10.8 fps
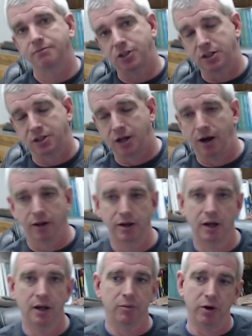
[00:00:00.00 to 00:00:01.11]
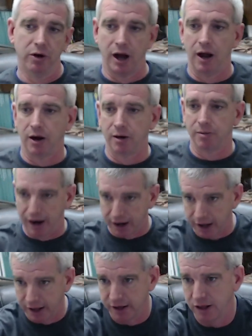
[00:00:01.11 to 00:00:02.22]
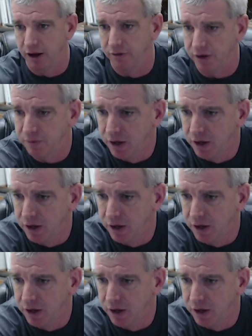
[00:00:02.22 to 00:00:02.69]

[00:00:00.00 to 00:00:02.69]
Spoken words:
She's calling. We'll call her back. Ellie, love you.